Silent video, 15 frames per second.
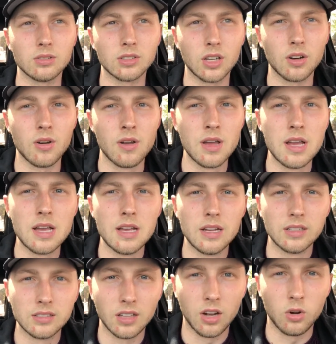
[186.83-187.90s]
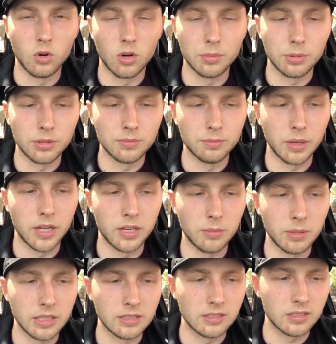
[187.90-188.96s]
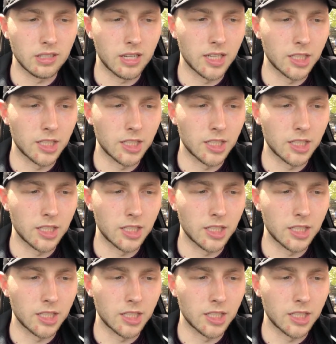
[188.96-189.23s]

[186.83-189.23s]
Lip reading: so it's not horrible by any means.